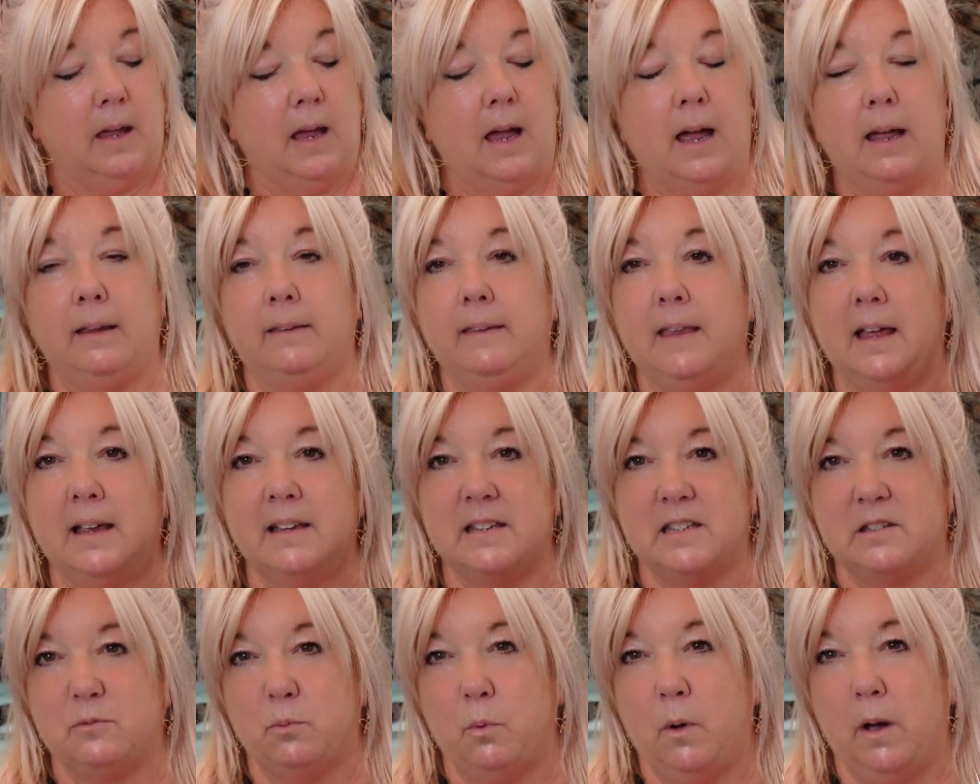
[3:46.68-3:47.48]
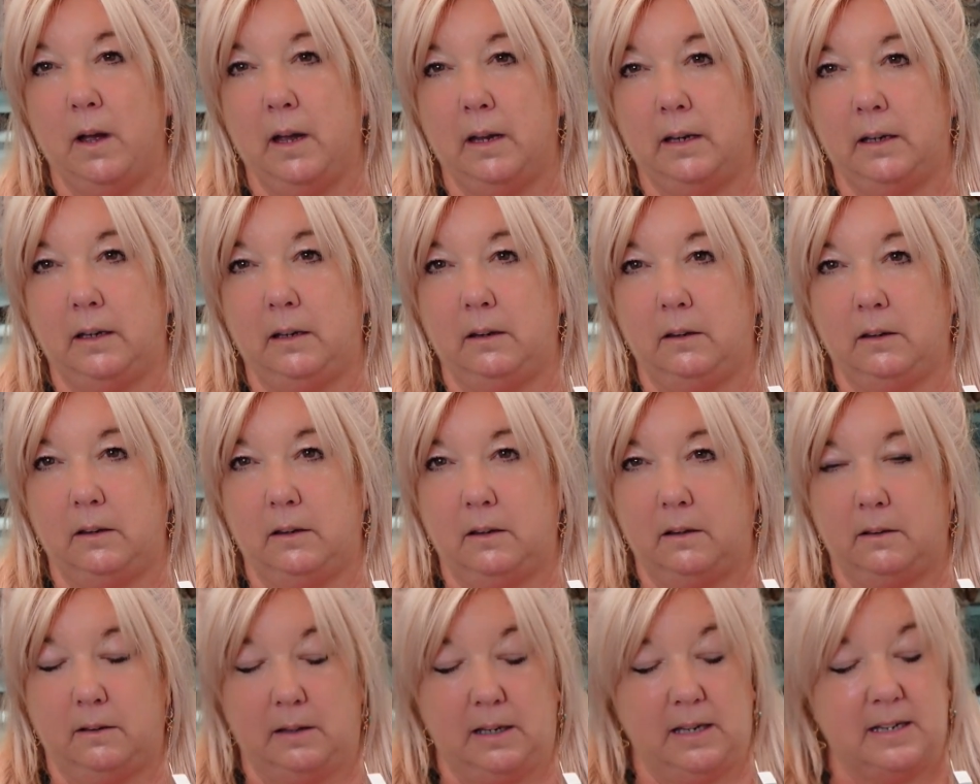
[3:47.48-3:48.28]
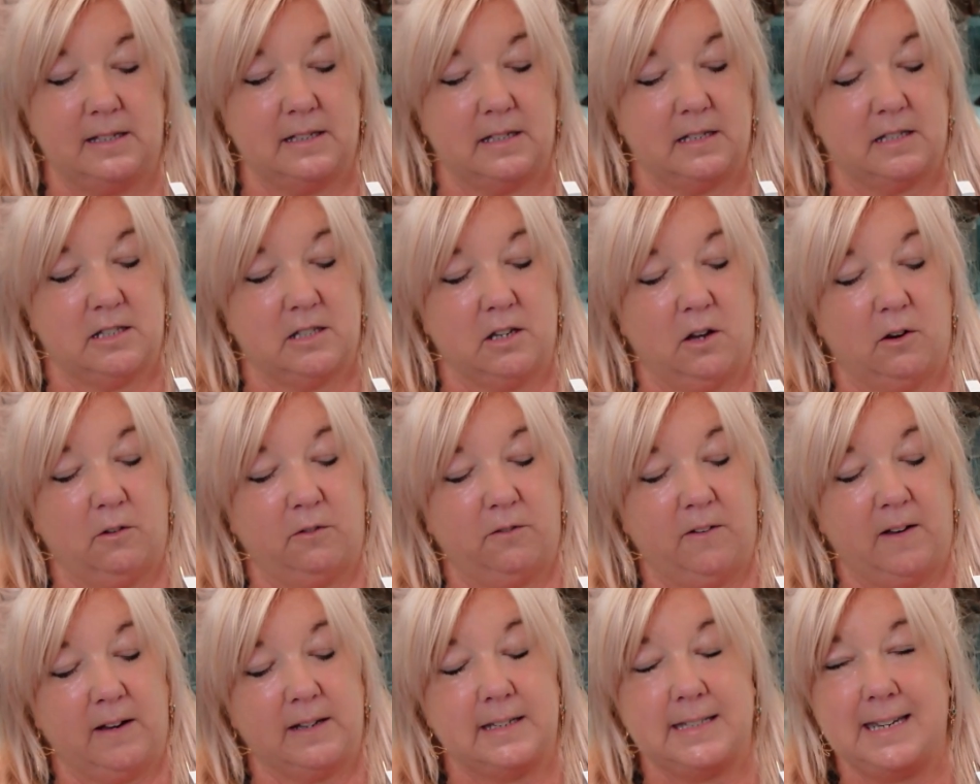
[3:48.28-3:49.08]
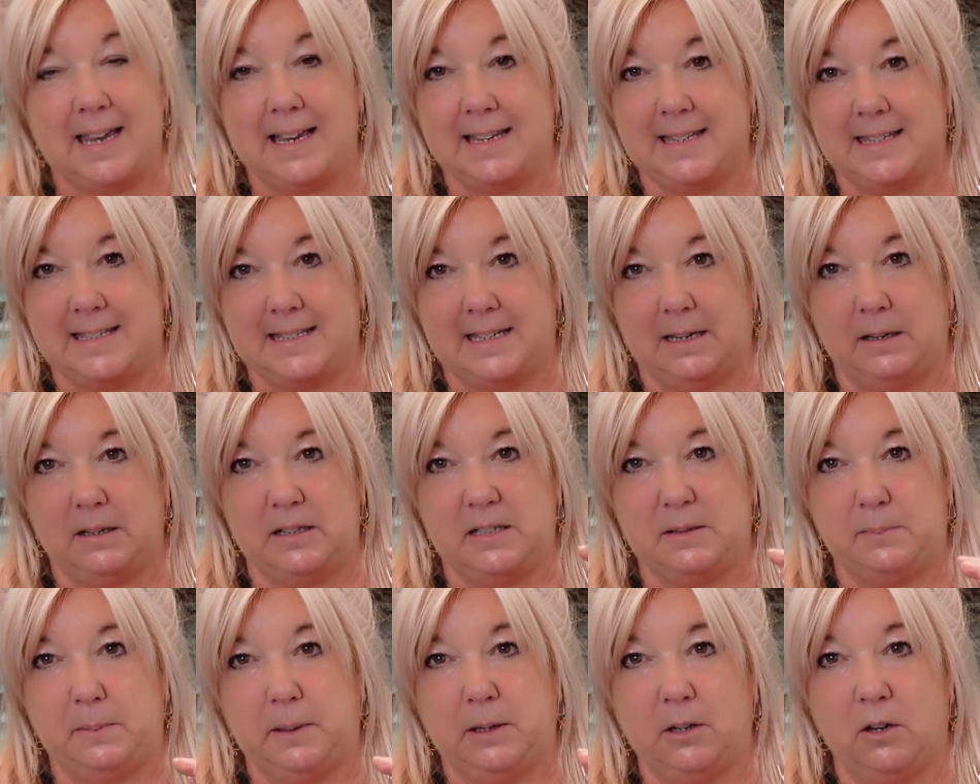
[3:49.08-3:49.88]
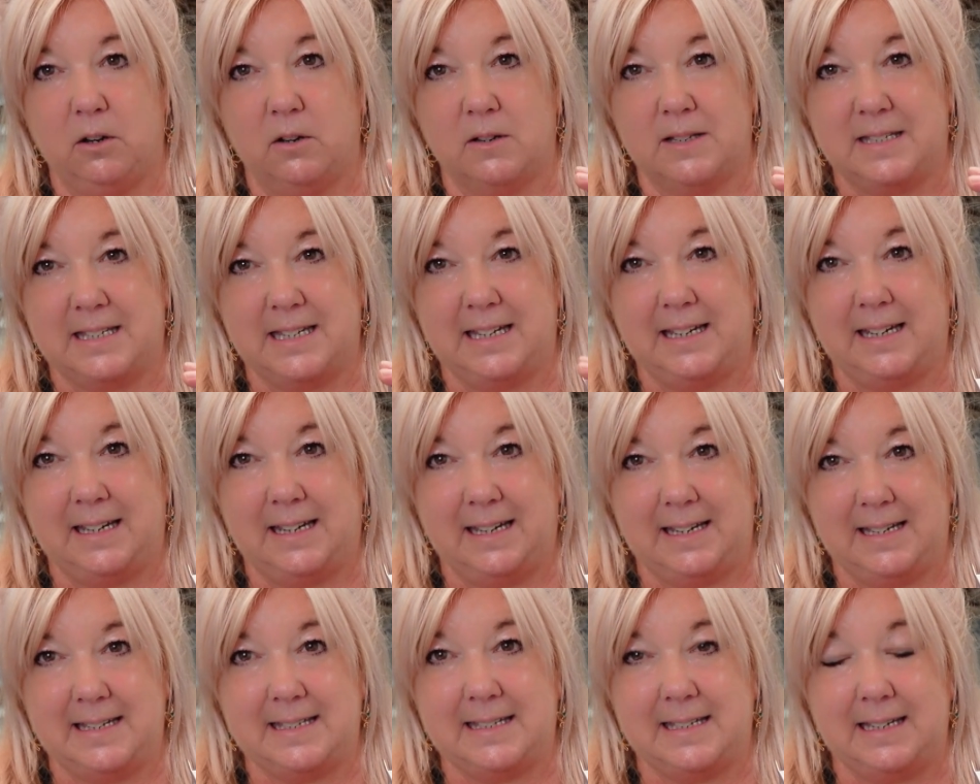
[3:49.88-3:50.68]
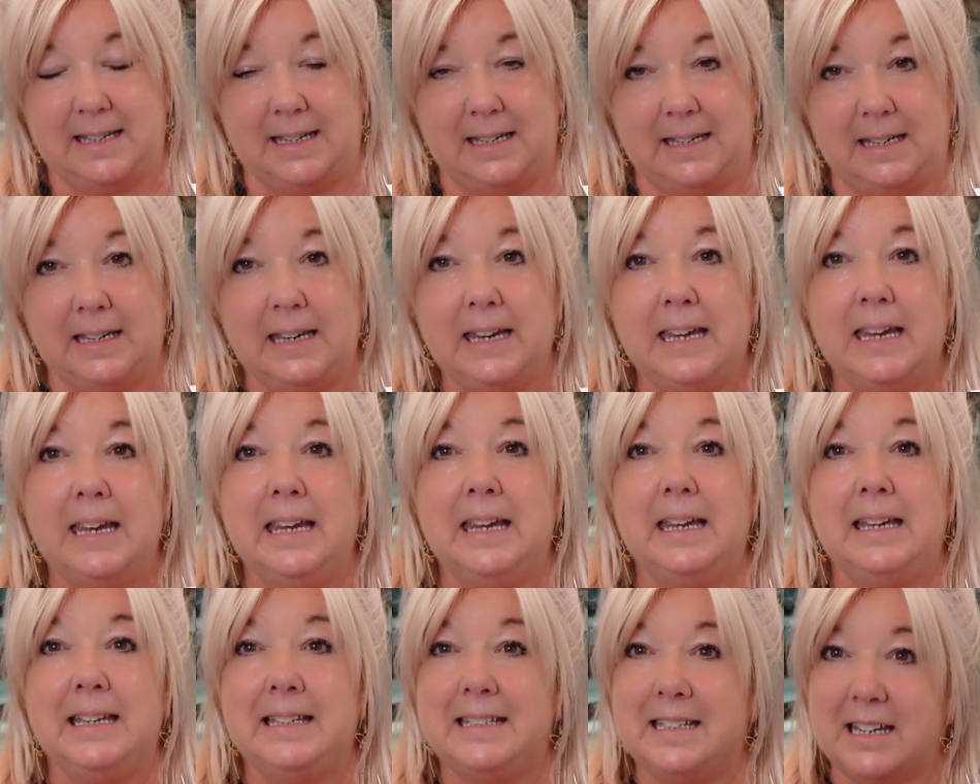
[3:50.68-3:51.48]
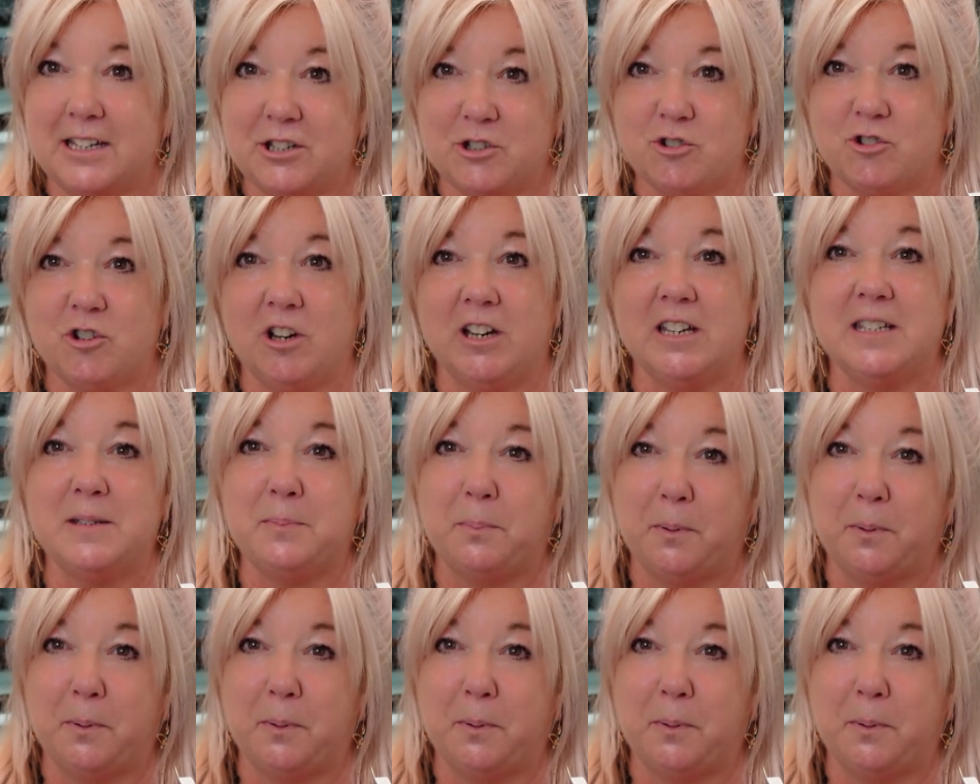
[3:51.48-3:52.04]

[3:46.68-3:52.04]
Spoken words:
And that's why these are so fantastic, is because it is an industrial,